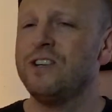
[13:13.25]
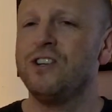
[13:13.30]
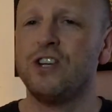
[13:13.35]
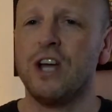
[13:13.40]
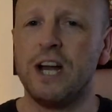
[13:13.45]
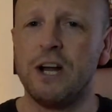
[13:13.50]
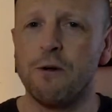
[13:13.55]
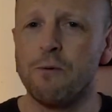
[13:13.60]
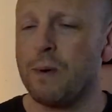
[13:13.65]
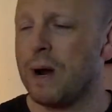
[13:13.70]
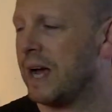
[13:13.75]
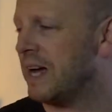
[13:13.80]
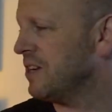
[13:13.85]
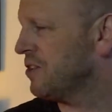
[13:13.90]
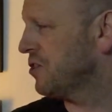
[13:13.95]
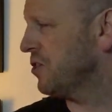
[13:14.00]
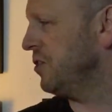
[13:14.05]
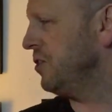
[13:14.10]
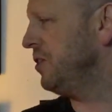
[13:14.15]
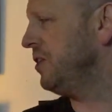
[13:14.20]
China
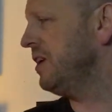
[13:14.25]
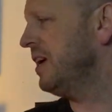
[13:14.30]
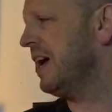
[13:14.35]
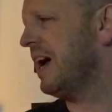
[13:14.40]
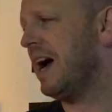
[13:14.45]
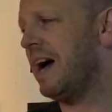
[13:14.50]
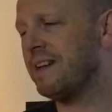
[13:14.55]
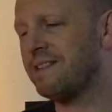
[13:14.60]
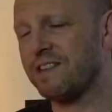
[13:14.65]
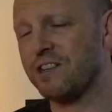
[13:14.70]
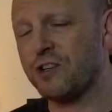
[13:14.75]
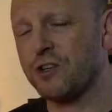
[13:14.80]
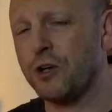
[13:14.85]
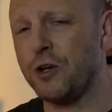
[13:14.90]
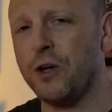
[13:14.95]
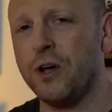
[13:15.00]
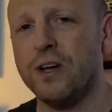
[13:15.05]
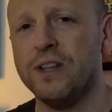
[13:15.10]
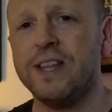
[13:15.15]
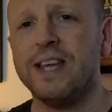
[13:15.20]
O'Brien 2 has the
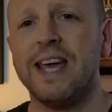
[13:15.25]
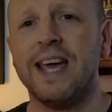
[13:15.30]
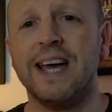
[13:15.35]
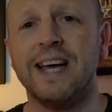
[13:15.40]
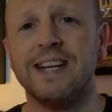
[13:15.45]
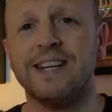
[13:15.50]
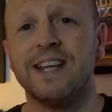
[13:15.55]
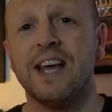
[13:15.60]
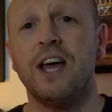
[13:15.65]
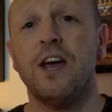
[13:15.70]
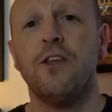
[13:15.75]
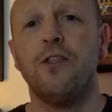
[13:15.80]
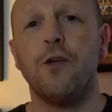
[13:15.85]
2 on the end.